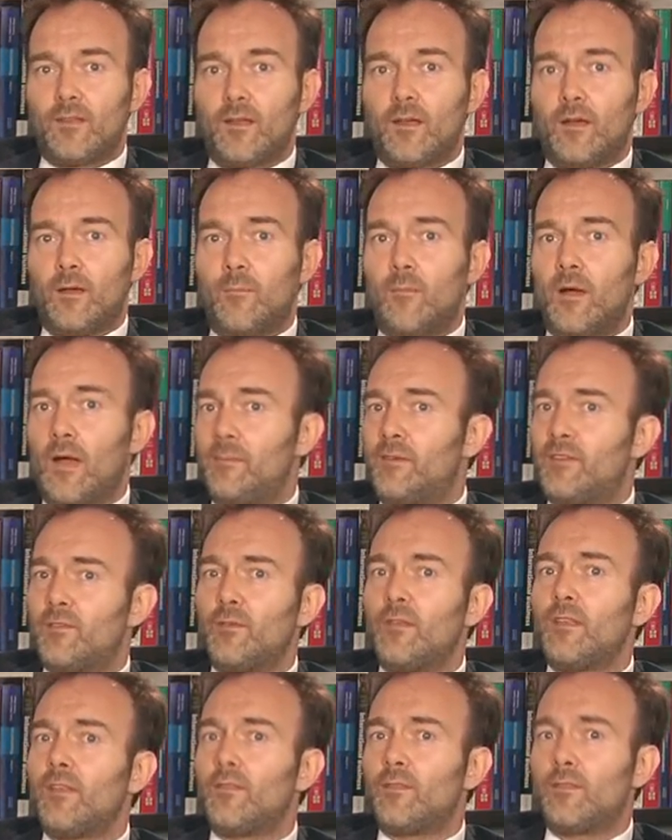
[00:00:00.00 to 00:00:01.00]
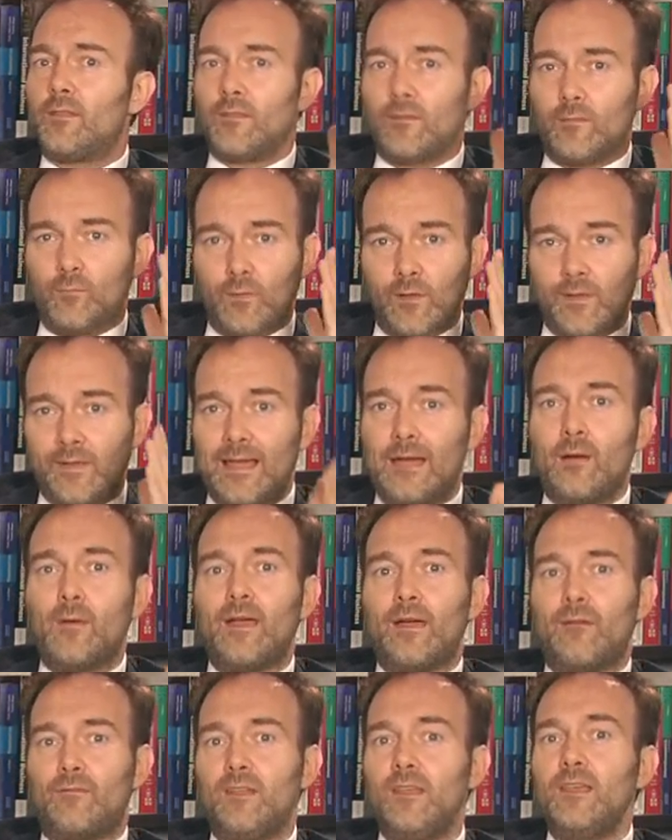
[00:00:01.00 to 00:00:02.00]
I'm sure you will now
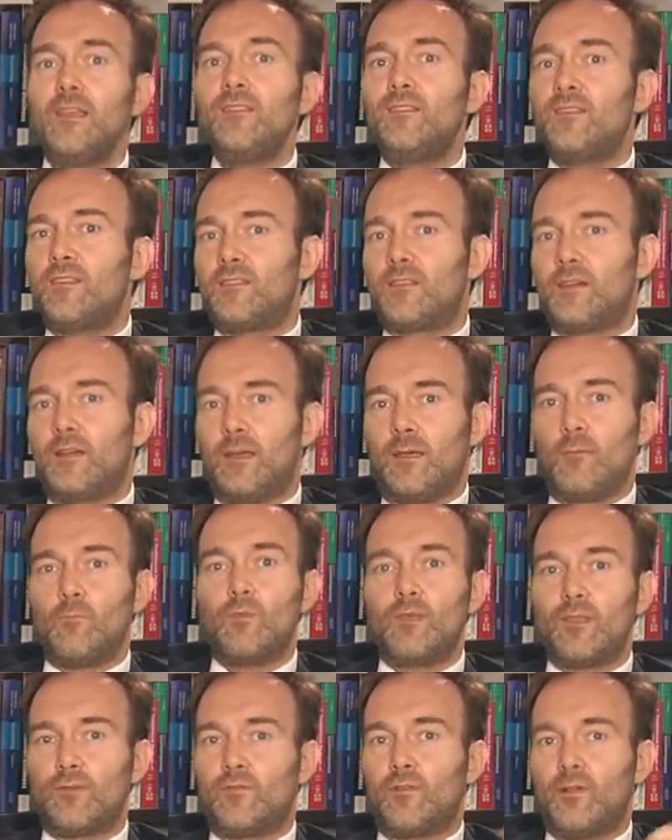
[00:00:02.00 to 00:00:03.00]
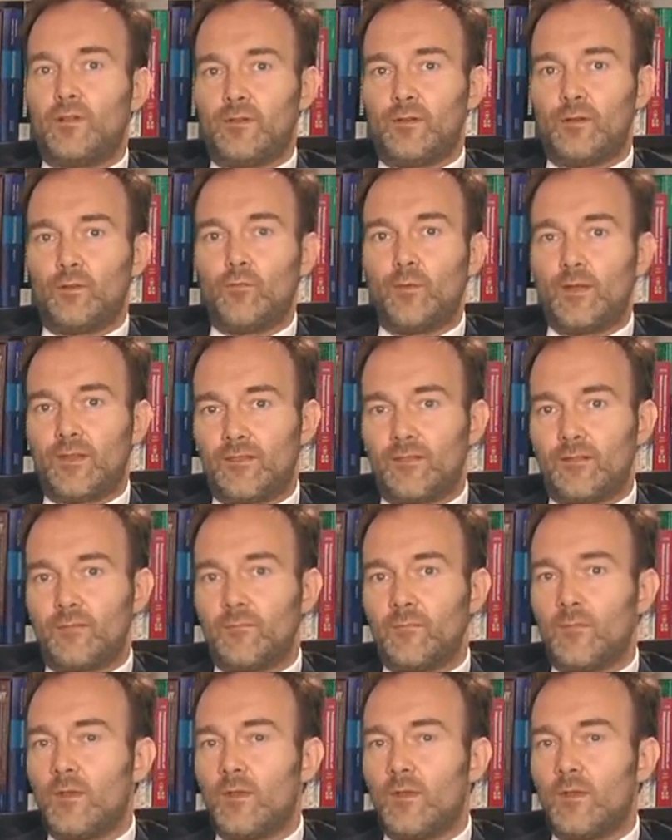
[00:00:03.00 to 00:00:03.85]
have an easy time with the following quiz.